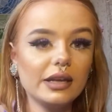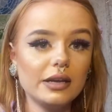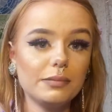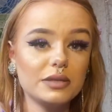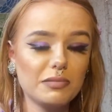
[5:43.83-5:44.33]

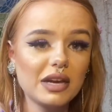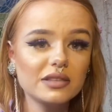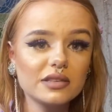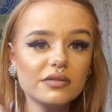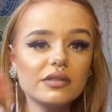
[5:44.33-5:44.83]

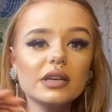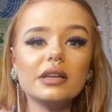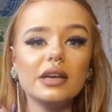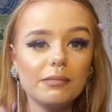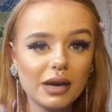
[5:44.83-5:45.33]
perspective and a
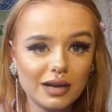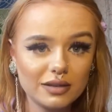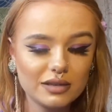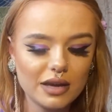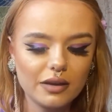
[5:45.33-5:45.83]
clear
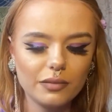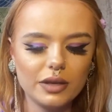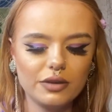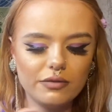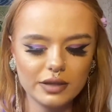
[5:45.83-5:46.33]
mindset
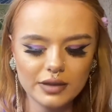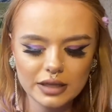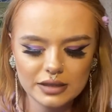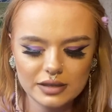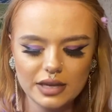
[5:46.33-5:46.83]
when you're in
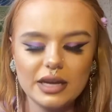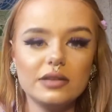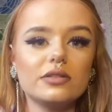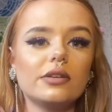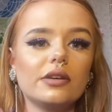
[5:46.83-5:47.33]
that
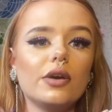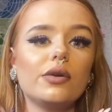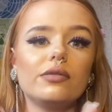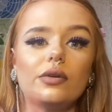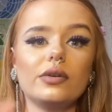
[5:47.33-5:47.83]
state to
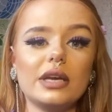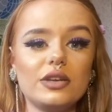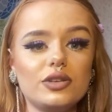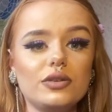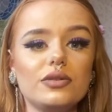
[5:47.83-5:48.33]
overlook
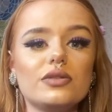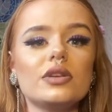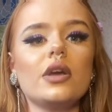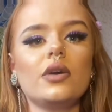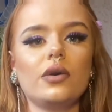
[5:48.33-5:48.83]
issues
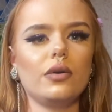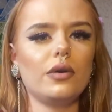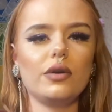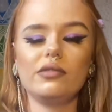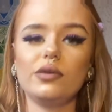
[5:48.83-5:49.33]
or
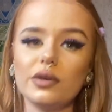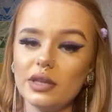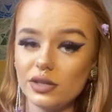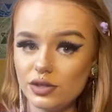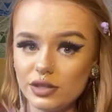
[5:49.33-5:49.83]
overlook
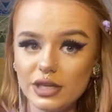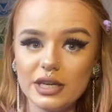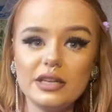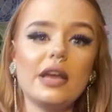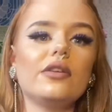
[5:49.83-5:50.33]
things you
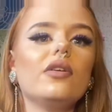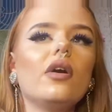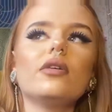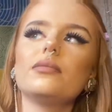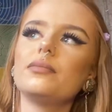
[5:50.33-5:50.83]
did and
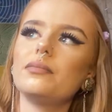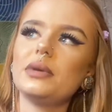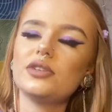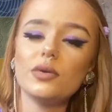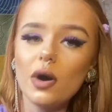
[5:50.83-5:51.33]
not
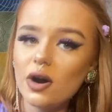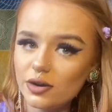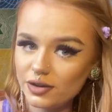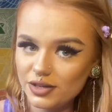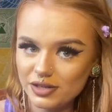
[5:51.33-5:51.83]
be so hard
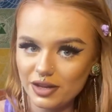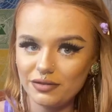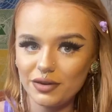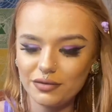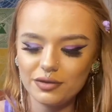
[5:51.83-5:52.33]
on yourself
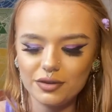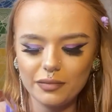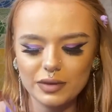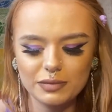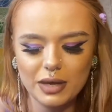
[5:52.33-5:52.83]
over them,
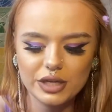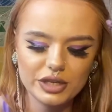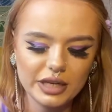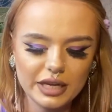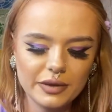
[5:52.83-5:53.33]

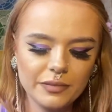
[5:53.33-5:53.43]
especially.